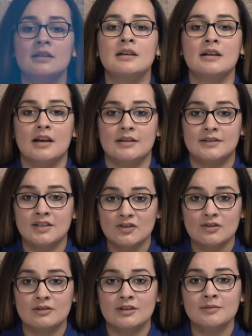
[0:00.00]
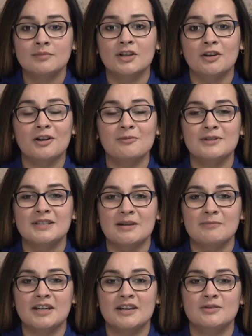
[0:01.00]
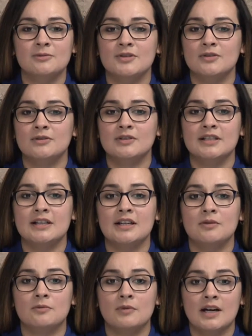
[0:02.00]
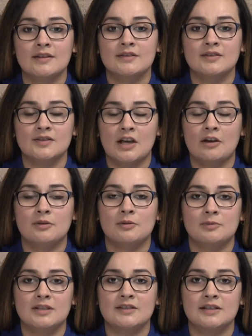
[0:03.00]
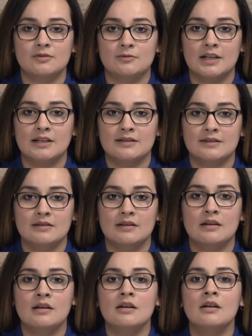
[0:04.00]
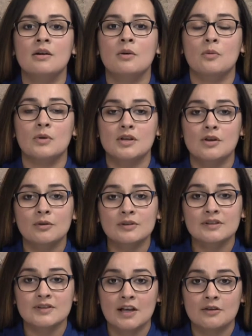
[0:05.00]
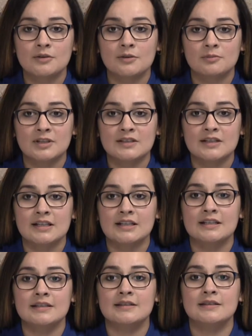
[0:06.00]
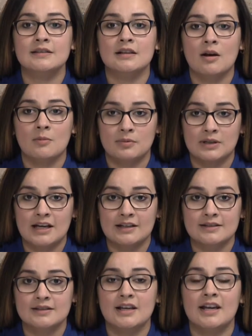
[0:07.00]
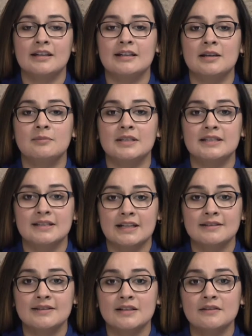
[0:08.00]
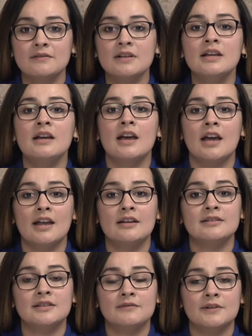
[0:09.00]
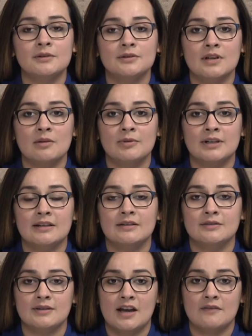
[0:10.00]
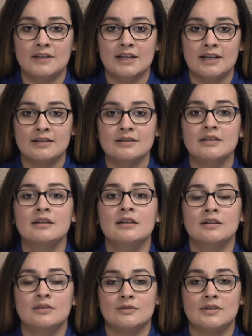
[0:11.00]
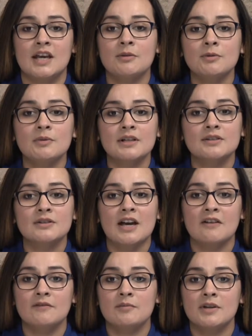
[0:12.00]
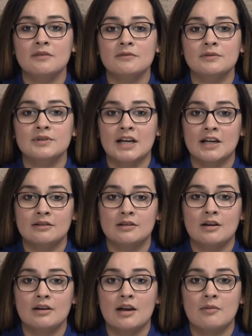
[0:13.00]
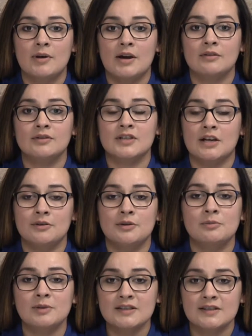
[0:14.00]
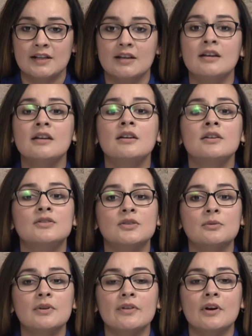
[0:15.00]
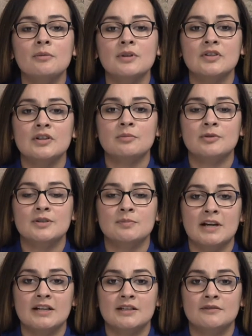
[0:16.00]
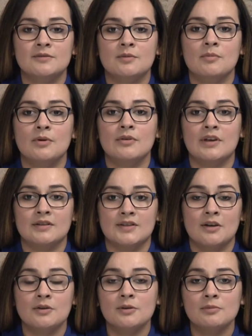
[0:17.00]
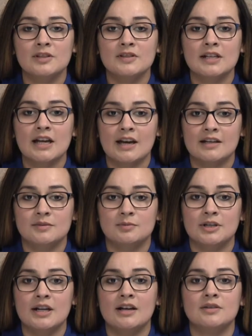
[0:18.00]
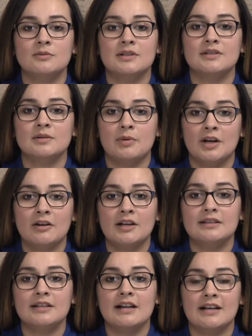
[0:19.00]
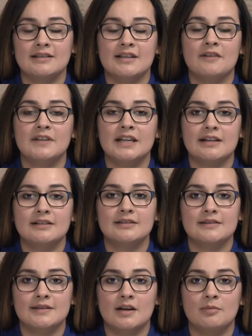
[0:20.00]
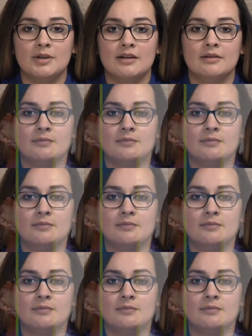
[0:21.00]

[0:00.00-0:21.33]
Additionally, the current pandemic has resulted in rising childhood obesity rates. We know that childhood obesity is complex and it can be sensitive and a difficult topic to navigate. Today, we wanted to have a meaningful dialogue about childhood obesity. So we thought we'd share perspectives from both a childhood obesity expert as well as a parent that has navigated this topic.